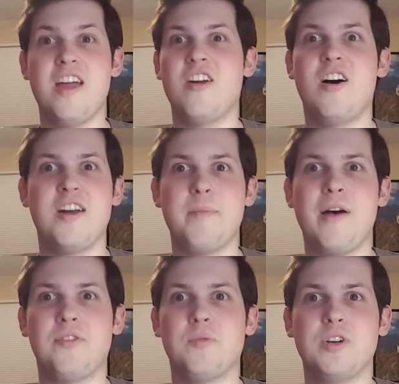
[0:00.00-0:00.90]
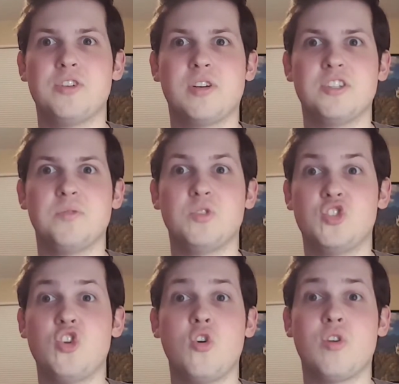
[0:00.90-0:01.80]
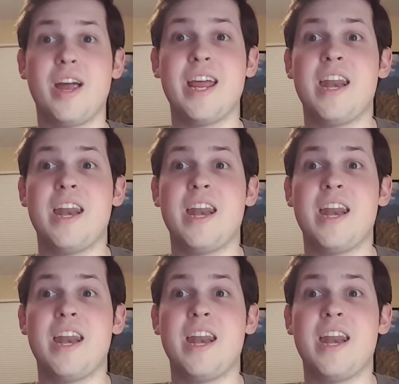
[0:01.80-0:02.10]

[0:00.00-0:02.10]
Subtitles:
and on about The Witcher because it was so great,